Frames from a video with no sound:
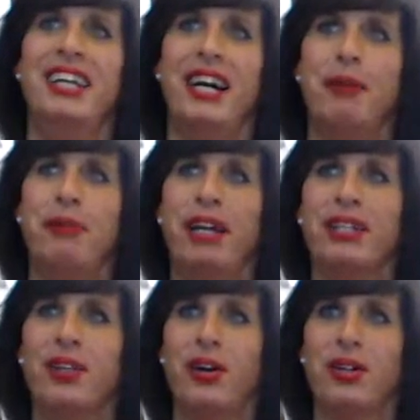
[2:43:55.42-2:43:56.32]
I'll make
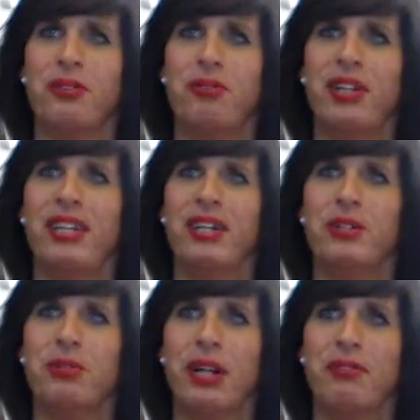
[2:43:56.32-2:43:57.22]
longer
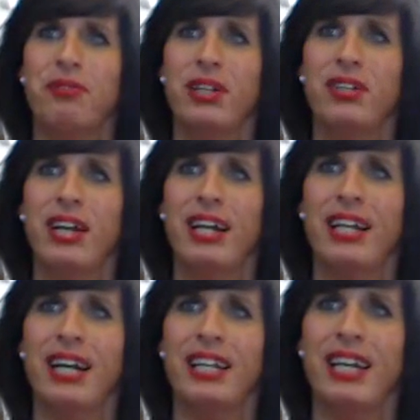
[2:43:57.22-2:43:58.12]
videos when I figure out
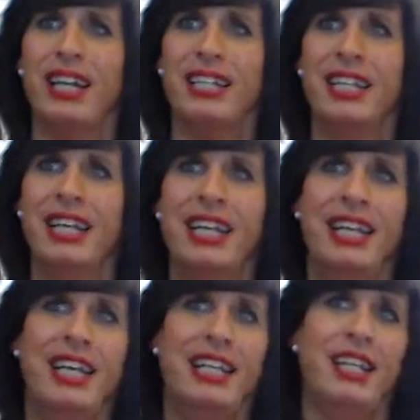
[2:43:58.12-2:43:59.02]
how to edit.
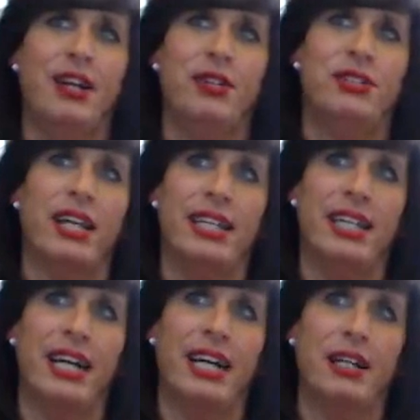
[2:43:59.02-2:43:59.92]
There's a
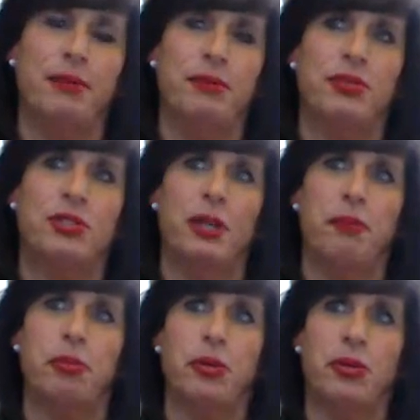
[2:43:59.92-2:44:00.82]
uh,
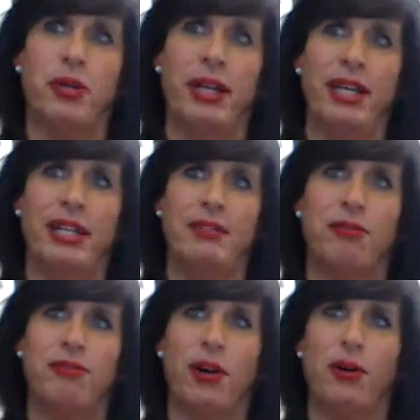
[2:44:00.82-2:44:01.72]
simple
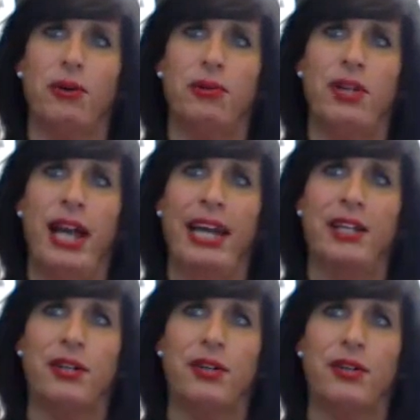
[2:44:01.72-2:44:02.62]
in-phone
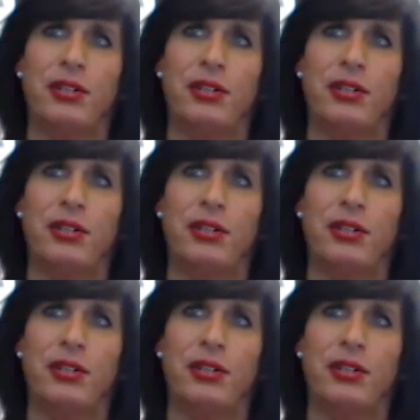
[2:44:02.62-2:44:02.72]
editor.